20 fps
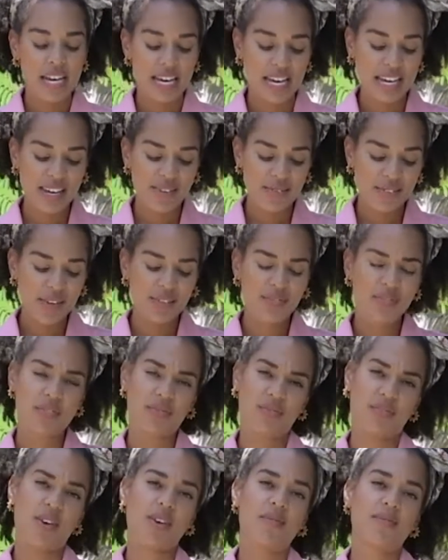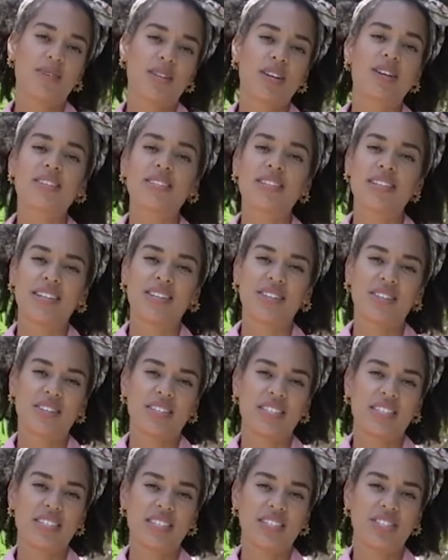Even if the foam looks in good
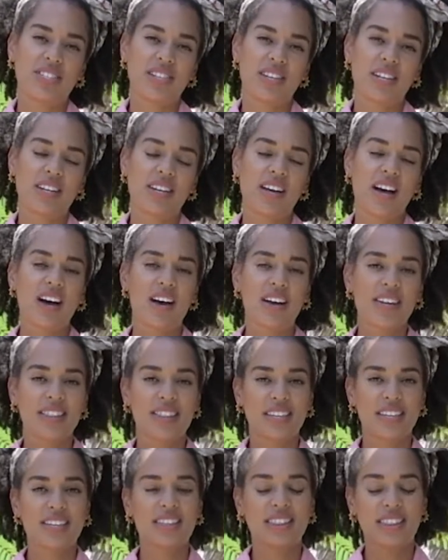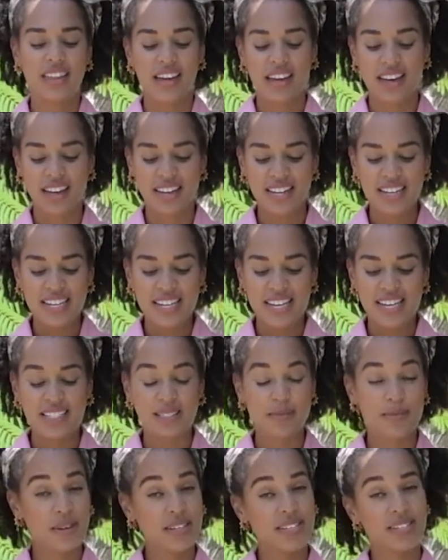condition, I think that
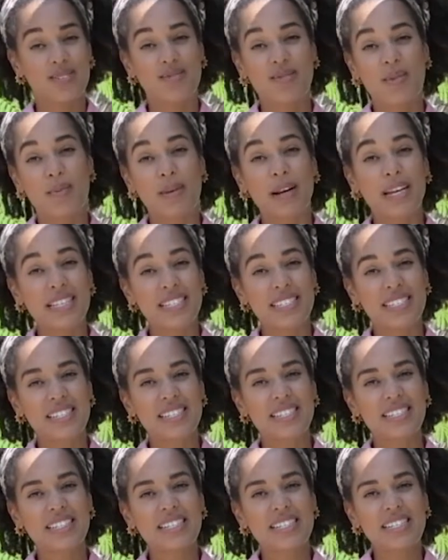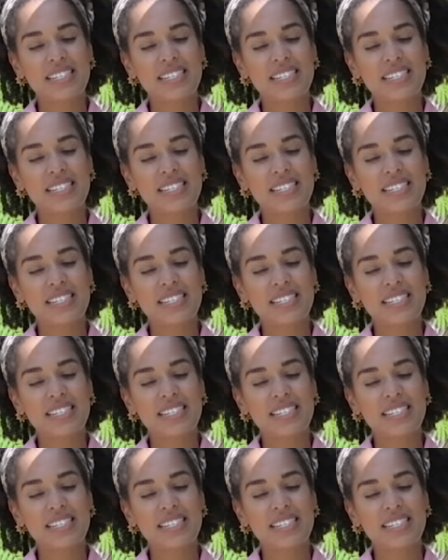it's best to replace it.